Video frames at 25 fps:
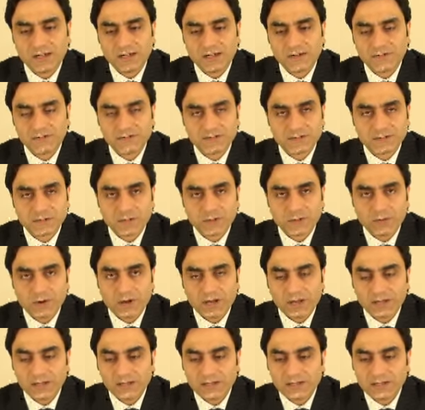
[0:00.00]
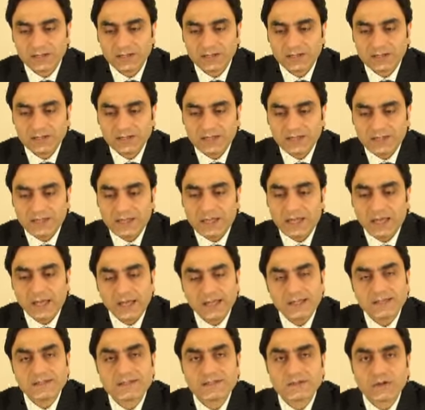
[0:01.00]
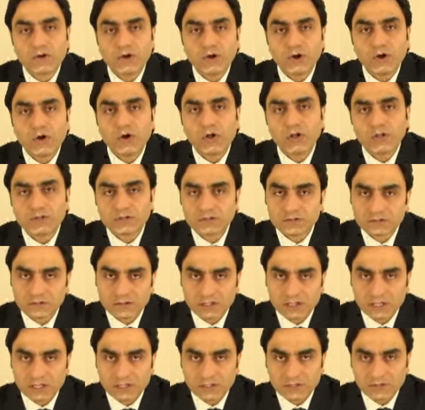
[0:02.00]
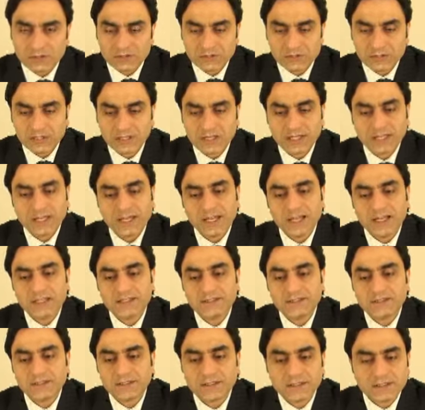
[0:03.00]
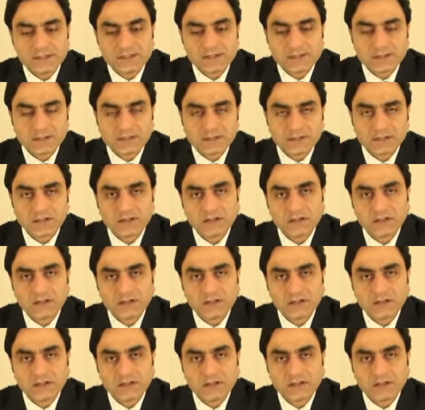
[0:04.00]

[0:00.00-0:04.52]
after a while. He has all the knowledge and his